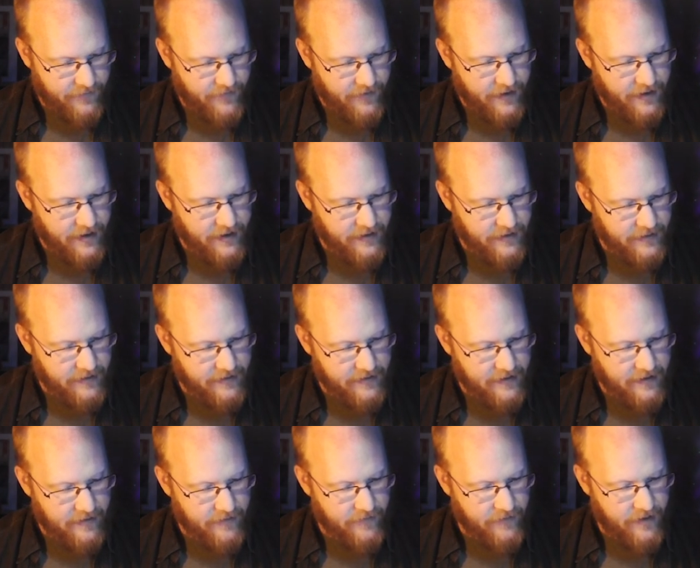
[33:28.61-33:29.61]
this is fine
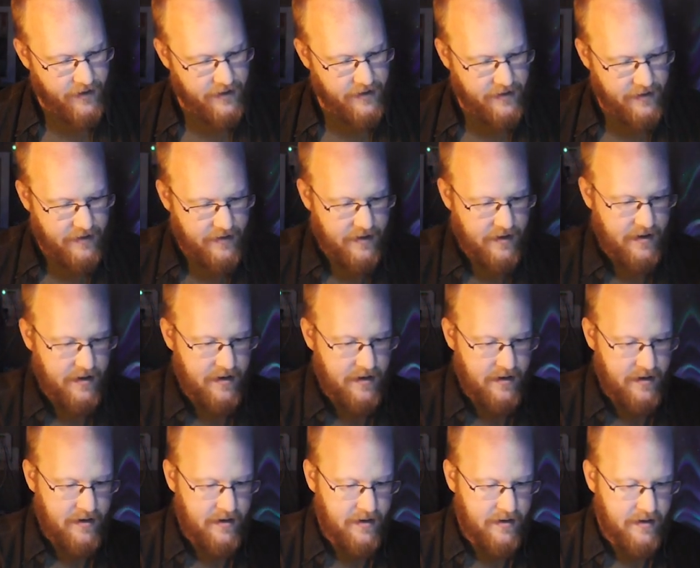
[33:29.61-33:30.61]
to set right
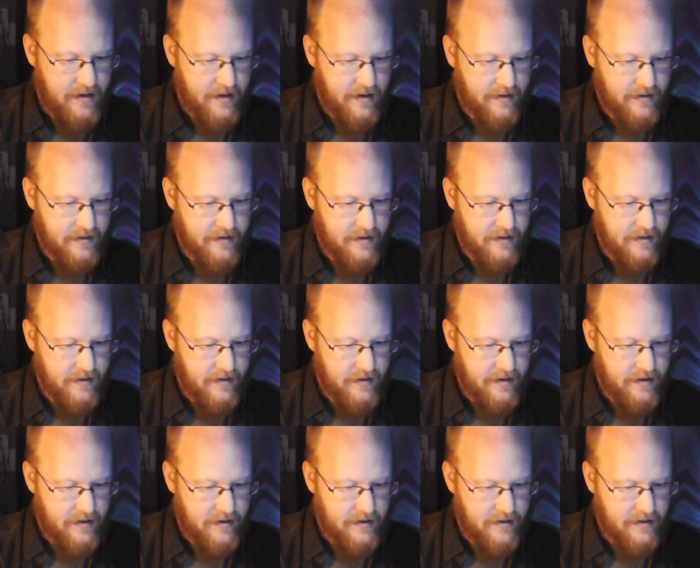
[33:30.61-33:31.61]
next
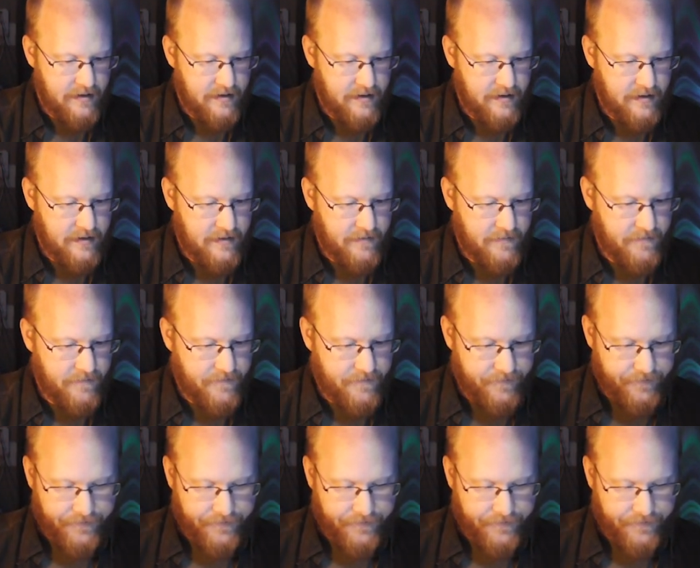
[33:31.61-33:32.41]
to these.